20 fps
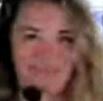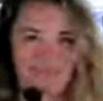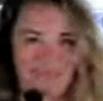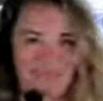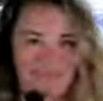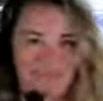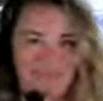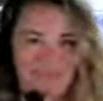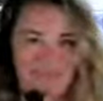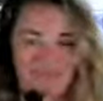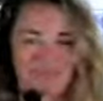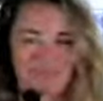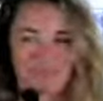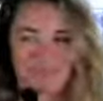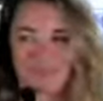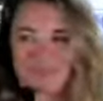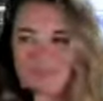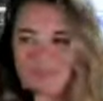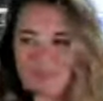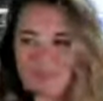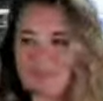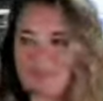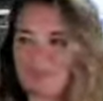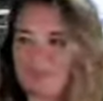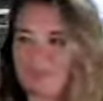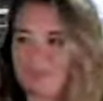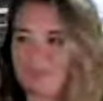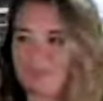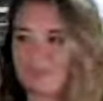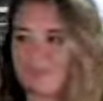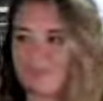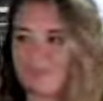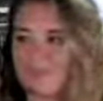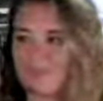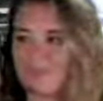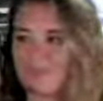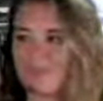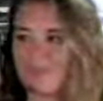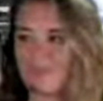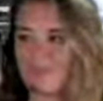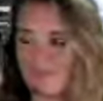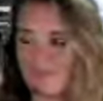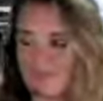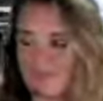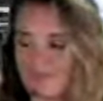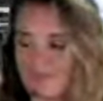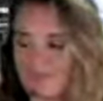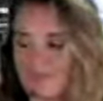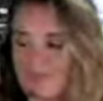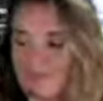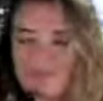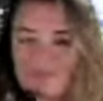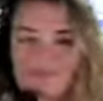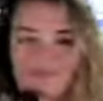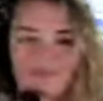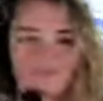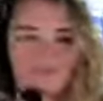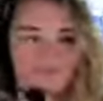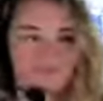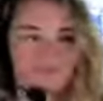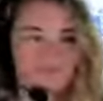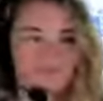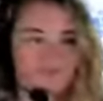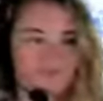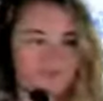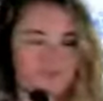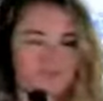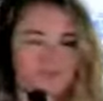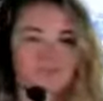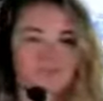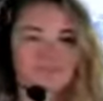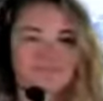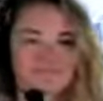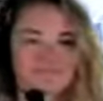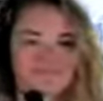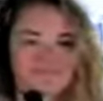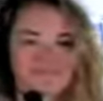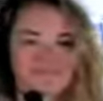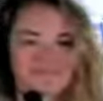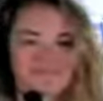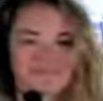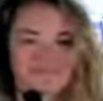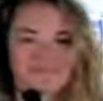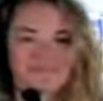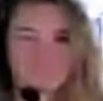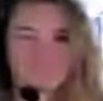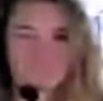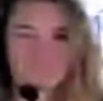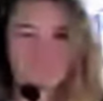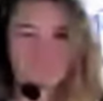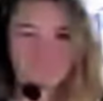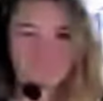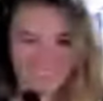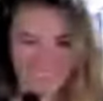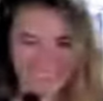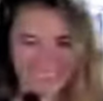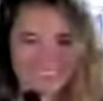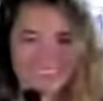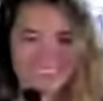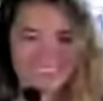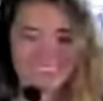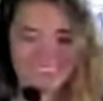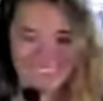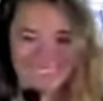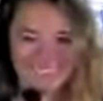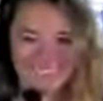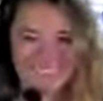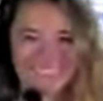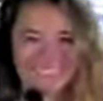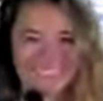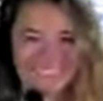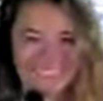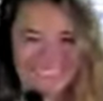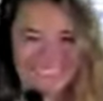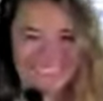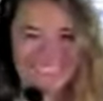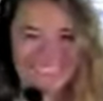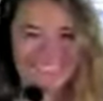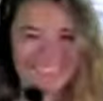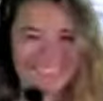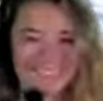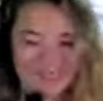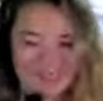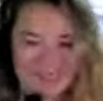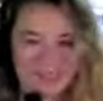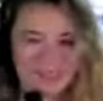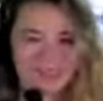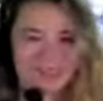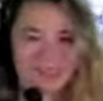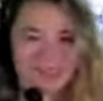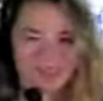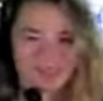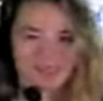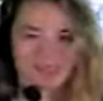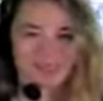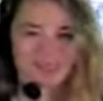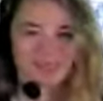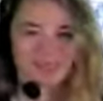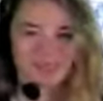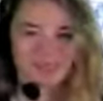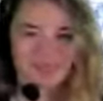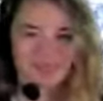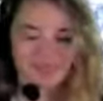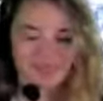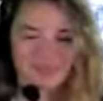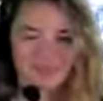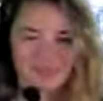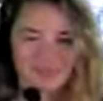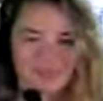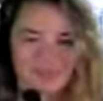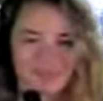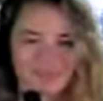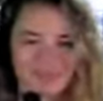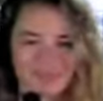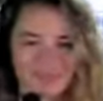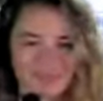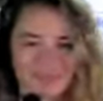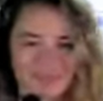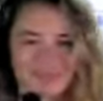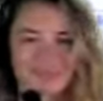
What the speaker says: No words are spoken by the person on screen.